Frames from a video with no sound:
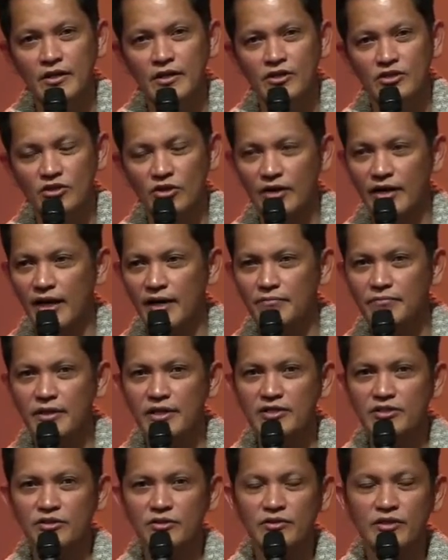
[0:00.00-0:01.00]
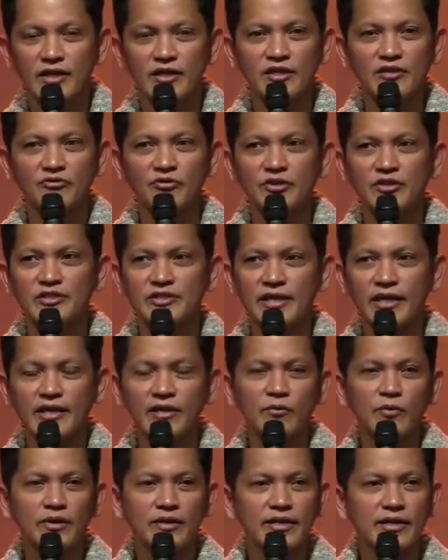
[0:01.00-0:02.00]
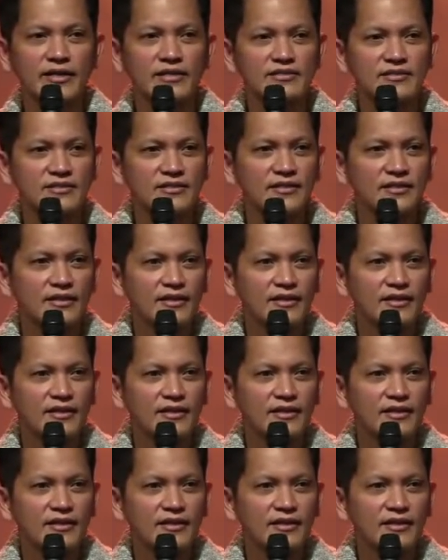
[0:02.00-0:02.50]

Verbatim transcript: So God bless you. Thank you for staying with us.